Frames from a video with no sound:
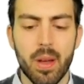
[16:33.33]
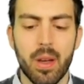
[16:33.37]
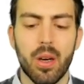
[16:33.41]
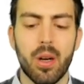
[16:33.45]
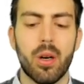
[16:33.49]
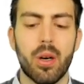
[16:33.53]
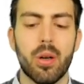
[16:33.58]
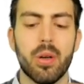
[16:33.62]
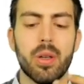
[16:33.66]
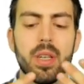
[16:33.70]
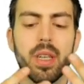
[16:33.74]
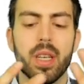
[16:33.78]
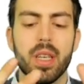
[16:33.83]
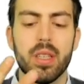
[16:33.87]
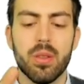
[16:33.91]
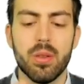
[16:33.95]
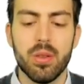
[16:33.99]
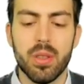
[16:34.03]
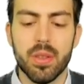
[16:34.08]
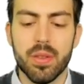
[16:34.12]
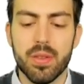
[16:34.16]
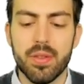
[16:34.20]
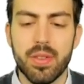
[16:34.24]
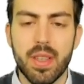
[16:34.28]
Or you can do the
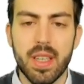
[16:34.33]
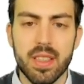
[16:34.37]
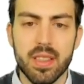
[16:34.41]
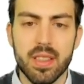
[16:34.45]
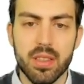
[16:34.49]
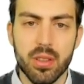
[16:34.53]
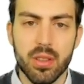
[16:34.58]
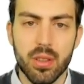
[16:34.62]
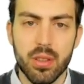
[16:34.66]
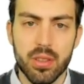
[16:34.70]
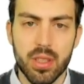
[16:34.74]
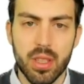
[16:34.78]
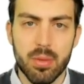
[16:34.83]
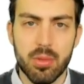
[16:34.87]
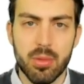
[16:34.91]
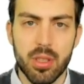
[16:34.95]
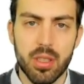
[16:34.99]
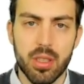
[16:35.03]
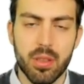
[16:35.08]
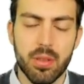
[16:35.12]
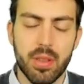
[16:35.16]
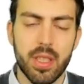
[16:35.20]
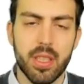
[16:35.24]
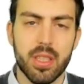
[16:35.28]
fast concept
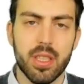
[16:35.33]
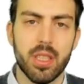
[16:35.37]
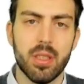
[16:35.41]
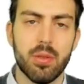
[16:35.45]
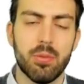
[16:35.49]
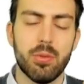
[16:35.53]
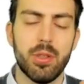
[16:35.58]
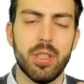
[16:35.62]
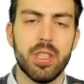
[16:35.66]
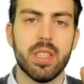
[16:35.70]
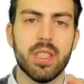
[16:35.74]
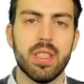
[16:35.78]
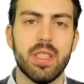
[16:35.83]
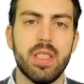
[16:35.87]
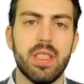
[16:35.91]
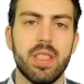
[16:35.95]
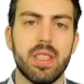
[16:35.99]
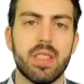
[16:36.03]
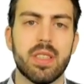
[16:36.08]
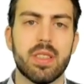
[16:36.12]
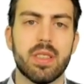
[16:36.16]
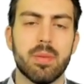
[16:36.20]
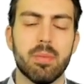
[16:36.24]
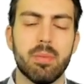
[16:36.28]
generation, which
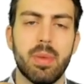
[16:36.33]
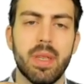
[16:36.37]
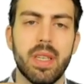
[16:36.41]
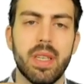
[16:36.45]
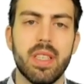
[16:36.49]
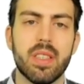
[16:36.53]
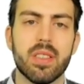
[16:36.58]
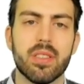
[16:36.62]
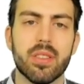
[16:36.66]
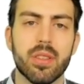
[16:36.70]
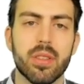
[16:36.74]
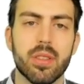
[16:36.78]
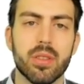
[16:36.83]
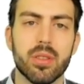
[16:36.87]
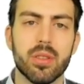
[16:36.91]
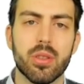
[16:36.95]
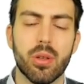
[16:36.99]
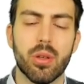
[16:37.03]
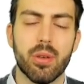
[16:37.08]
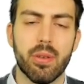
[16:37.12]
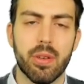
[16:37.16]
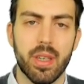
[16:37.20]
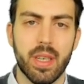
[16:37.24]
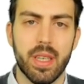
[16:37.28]
is based on
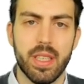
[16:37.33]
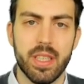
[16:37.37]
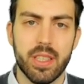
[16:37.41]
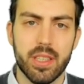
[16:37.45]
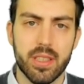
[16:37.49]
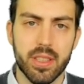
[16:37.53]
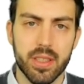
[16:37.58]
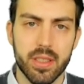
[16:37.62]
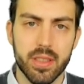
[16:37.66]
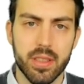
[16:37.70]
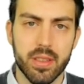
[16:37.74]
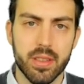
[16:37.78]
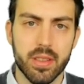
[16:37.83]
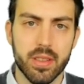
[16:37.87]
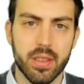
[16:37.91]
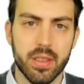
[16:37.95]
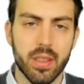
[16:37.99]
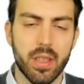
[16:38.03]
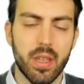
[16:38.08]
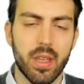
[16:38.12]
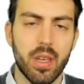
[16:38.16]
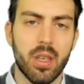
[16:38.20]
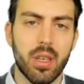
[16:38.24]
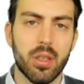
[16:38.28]
correlations.
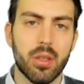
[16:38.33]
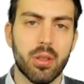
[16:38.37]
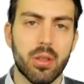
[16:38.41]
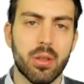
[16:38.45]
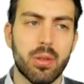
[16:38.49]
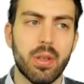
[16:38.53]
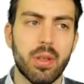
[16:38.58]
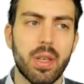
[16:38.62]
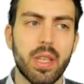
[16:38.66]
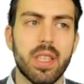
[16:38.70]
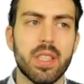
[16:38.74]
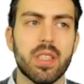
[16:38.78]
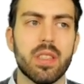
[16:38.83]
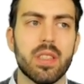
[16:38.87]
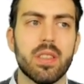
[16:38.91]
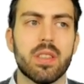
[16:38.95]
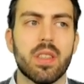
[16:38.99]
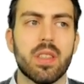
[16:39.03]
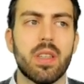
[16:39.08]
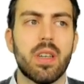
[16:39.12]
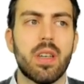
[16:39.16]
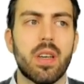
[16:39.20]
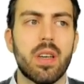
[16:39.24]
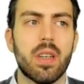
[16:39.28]
Correlations
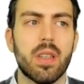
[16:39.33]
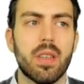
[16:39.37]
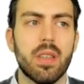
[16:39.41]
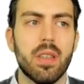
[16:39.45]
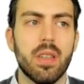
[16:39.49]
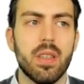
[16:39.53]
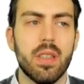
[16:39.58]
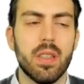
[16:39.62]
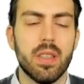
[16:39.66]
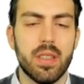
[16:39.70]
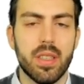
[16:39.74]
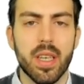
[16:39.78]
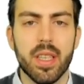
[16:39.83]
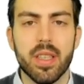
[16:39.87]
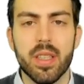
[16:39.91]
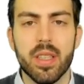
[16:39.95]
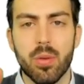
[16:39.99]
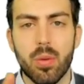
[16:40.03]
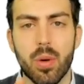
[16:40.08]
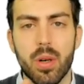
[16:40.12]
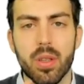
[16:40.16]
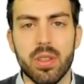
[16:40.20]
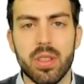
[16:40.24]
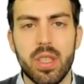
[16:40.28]
are the
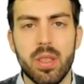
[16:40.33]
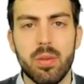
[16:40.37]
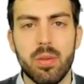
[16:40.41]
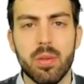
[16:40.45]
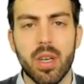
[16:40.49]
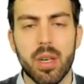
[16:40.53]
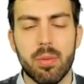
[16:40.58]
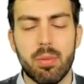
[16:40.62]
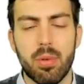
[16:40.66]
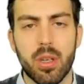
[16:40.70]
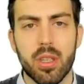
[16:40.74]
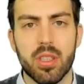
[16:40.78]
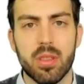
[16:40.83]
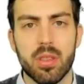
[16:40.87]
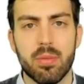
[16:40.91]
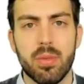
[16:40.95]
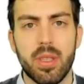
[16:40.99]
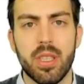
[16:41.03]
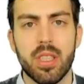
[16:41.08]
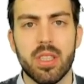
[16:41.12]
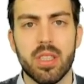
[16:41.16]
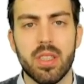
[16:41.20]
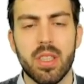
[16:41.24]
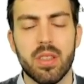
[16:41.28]
1D
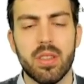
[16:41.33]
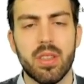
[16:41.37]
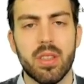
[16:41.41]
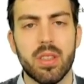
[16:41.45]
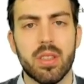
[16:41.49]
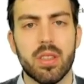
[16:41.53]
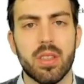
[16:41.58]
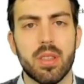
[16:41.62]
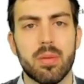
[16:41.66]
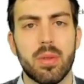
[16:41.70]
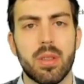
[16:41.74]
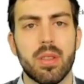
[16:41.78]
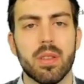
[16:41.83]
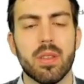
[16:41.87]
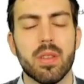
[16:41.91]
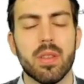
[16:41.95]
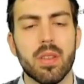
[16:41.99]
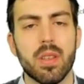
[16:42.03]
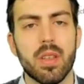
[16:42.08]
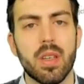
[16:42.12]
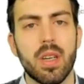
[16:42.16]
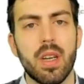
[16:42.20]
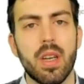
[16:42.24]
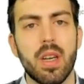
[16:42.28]
approximation I talked about.
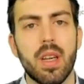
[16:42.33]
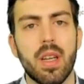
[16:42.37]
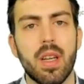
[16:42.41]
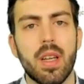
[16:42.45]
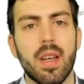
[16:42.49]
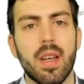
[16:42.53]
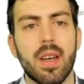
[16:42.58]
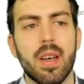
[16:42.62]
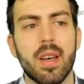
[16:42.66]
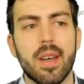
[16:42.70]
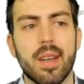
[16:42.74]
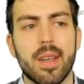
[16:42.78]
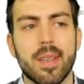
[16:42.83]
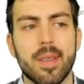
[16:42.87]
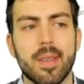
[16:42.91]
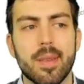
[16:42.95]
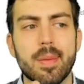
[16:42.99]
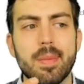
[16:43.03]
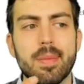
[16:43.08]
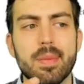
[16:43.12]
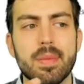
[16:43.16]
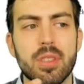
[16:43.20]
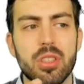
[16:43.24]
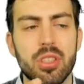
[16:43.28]

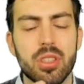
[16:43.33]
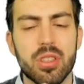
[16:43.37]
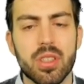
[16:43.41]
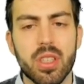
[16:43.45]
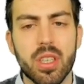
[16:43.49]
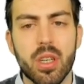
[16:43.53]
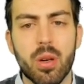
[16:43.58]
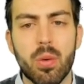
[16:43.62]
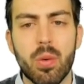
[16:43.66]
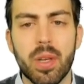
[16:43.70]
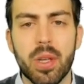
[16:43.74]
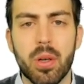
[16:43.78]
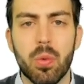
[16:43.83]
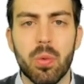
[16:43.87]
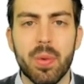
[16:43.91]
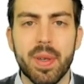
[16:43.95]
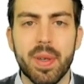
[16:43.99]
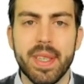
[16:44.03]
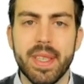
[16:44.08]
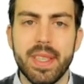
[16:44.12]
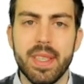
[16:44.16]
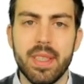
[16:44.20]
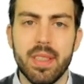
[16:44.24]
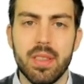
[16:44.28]
Just a quick
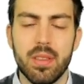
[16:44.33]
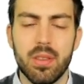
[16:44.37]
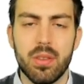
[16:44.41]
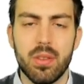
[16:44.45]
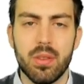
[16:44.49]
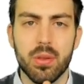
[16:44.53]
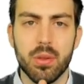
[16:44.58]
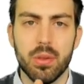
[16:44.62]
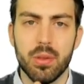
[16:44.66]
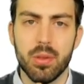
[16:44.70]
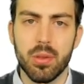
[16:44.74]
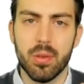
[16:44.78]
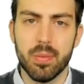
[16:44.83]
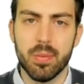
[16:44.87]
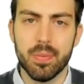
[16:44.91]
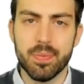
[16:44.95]
way to